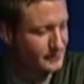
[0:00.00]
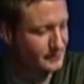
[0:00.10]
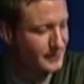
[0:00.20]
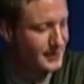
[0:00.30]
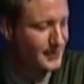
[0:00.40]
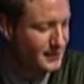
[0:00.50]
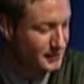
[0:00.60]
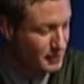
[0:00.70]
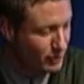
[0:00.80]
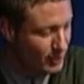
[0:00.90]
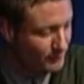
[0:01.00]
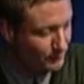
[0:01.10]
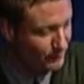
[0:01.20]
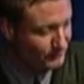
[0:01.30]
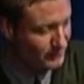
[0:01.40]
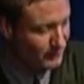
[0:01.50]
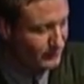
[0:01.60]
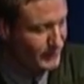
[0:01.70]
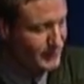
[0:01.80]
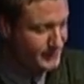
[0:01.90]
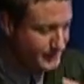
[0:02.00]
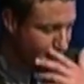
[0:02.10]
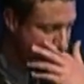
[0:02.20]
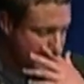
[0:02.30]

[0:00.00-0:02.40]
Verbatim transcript: Cities in Europe or the Middle East